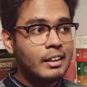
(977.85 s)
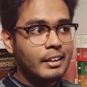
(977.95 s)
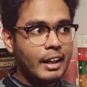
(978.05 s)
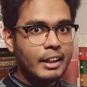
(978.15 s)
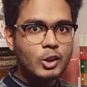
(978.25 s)

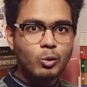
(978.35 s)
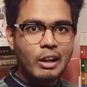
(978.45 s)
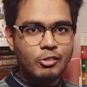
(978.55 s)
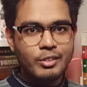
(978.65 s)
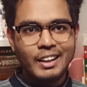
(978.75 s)
like
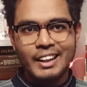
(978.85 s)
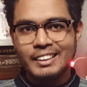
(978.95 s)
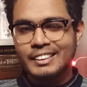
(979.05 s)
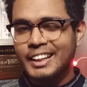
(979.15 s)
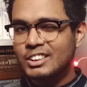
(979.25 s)
12,
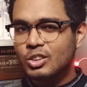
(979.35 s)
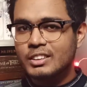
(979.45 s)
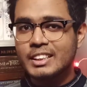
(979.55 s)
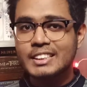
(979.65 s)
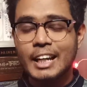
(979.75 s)
and the next
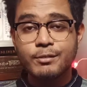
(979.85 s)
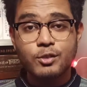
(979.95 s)
author is Ken